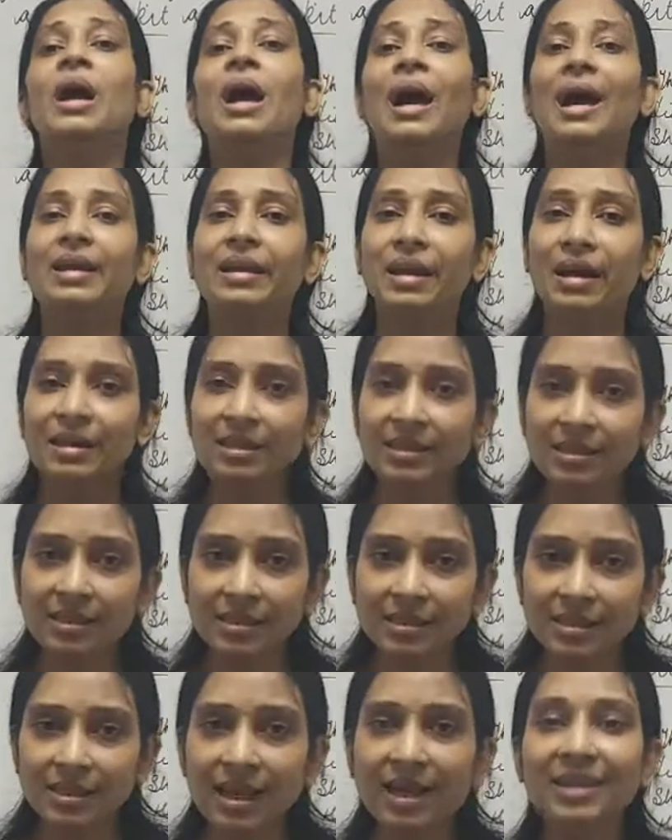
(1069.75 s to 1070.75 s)
And other
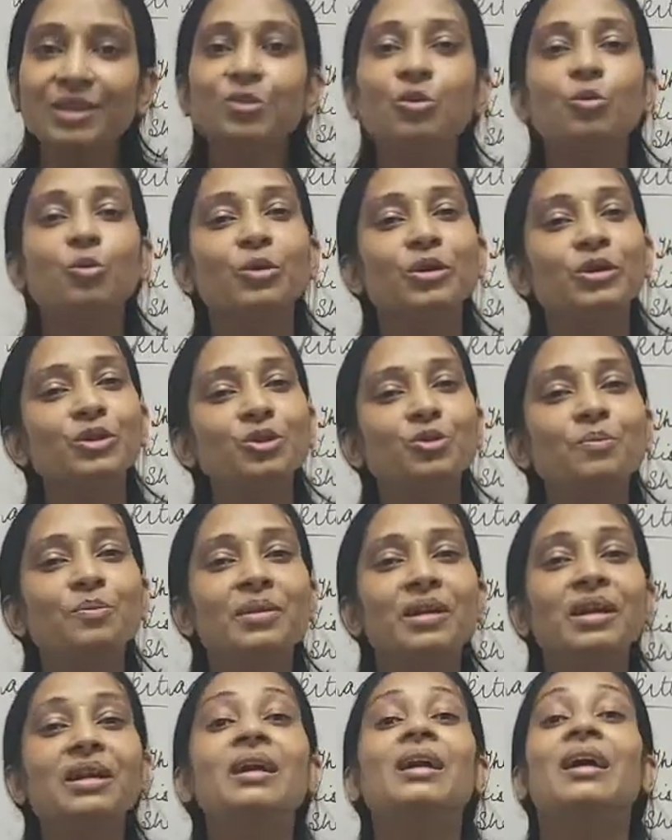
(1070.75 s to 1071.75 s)
than that, you're going to
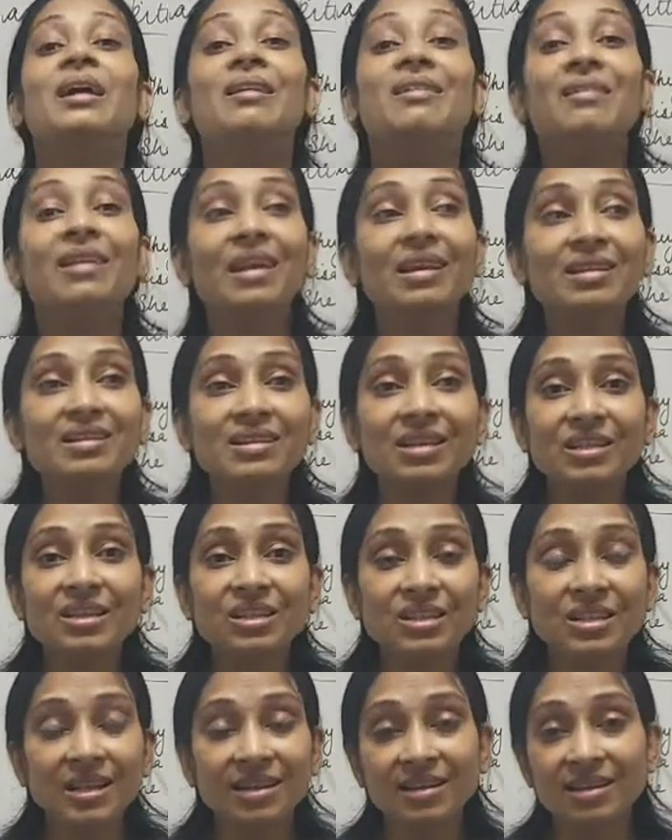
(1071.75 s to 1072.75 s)
make 10 such
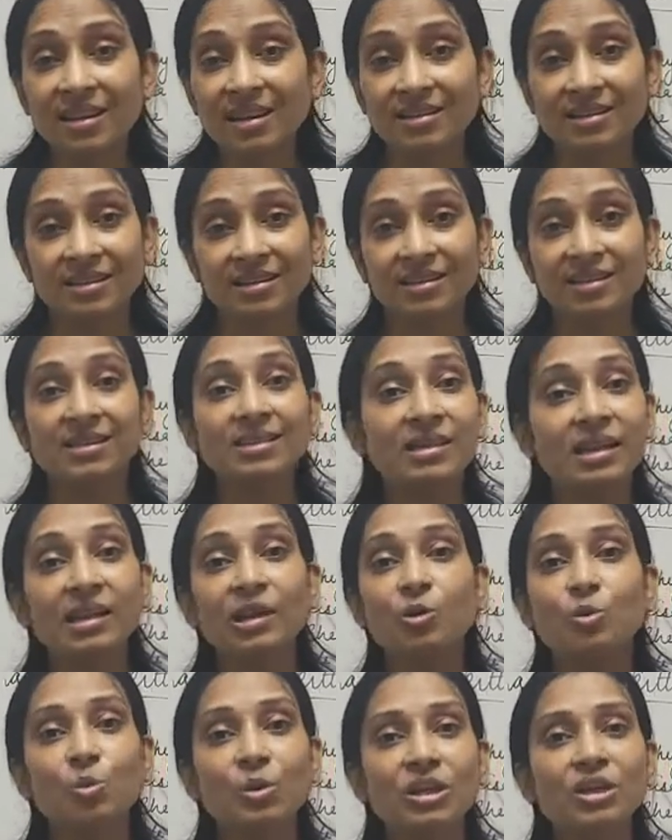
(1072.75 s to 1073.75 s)
sentences
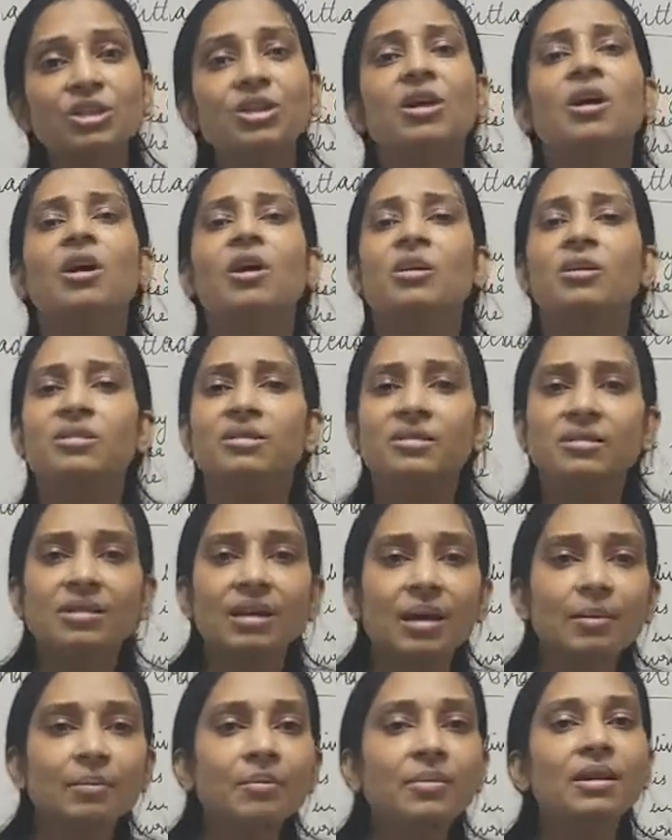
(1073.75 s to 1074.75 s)
in which
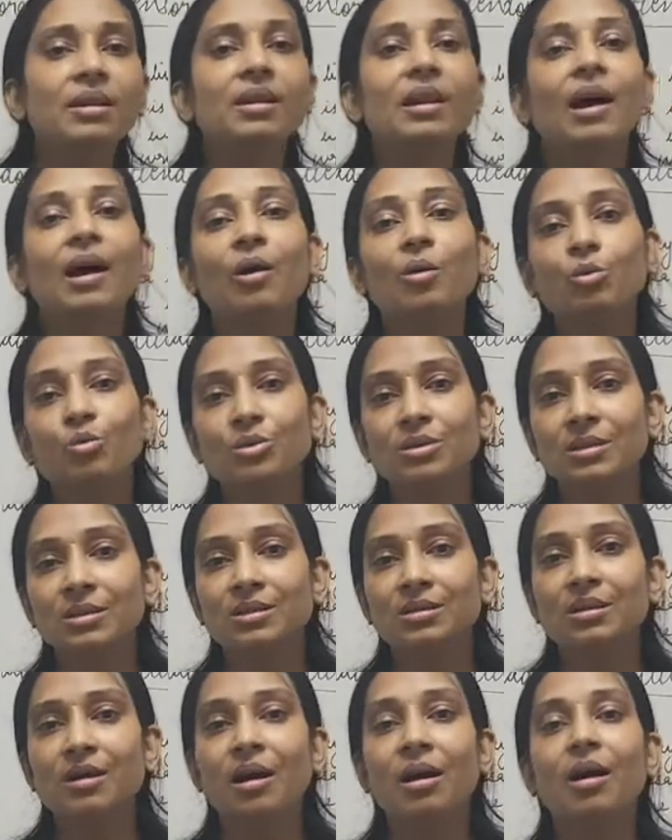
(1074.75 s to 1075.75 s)
some
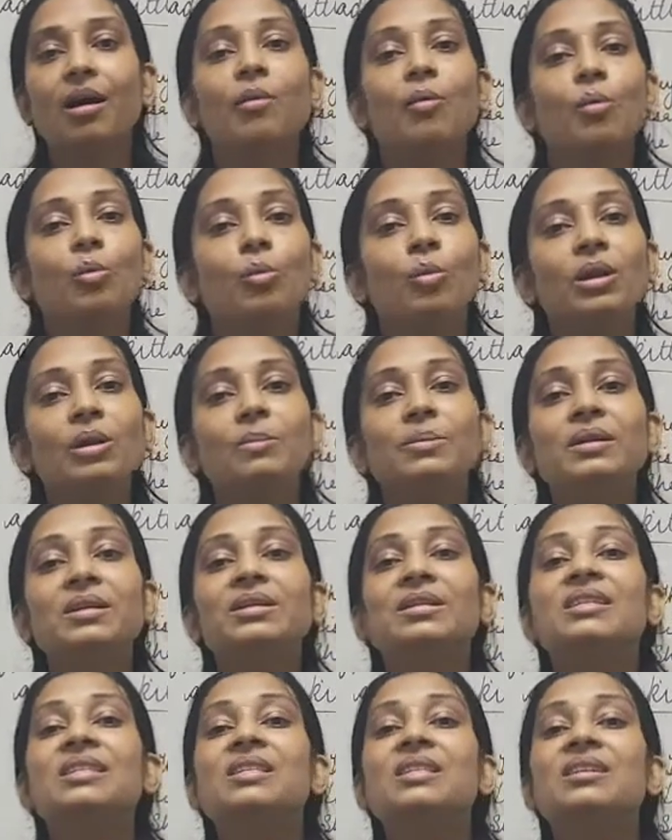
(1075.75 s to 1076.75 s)
nouns will be
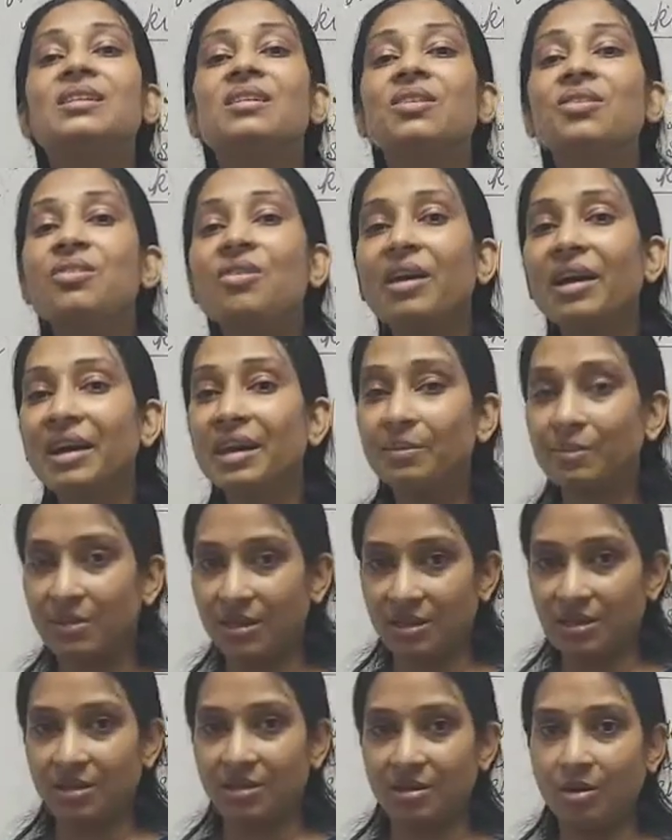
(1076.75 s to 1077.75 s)

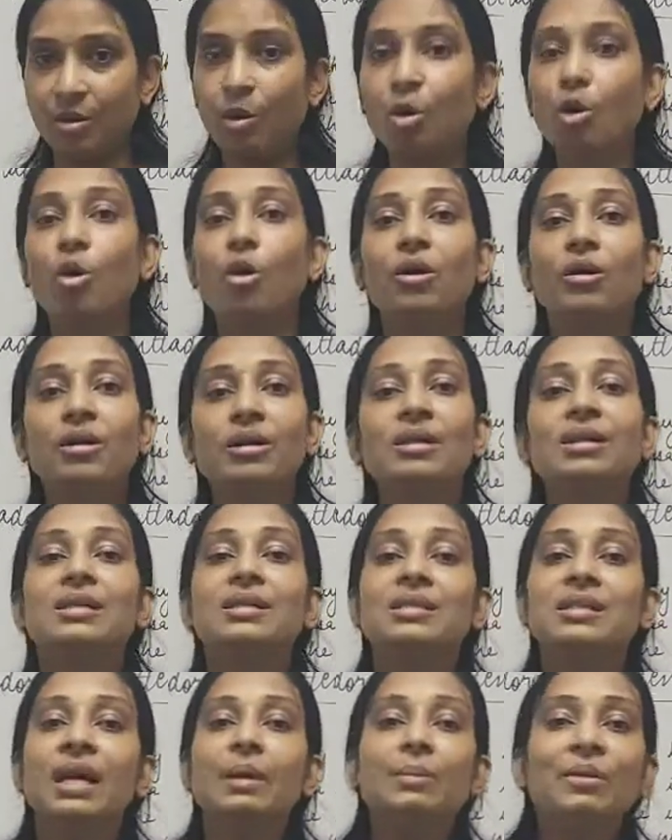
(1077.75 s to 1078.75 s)
described, or
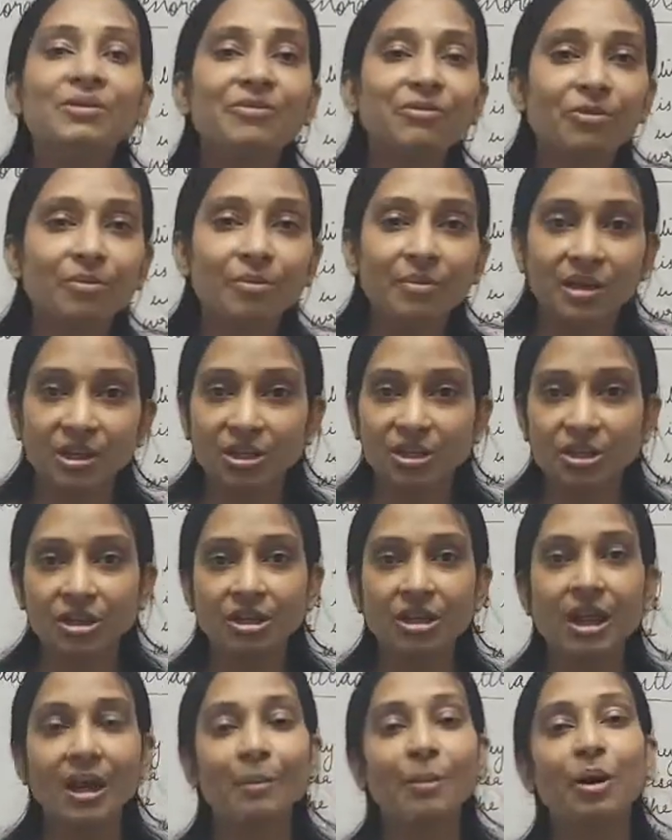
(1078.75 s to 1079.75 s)
some
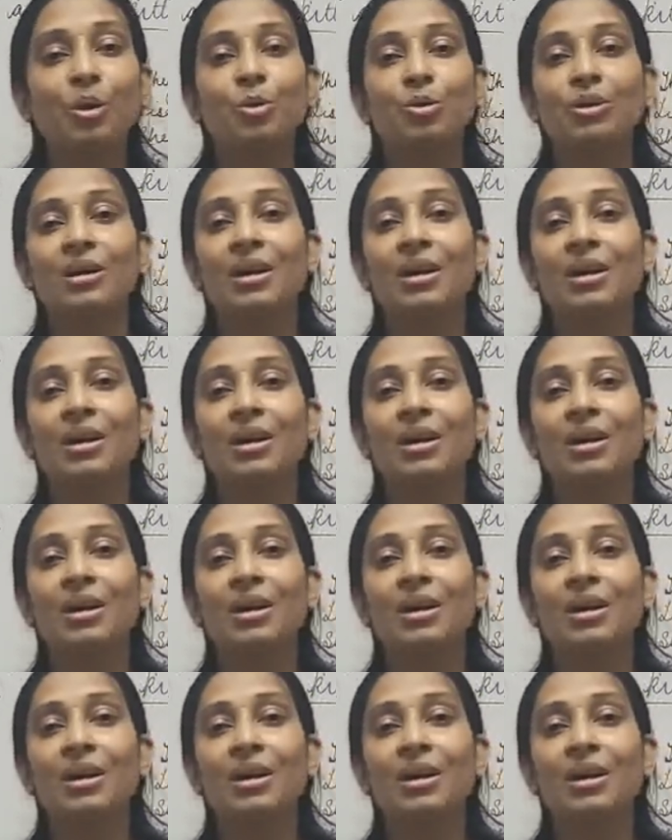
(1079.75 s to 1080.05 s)
information about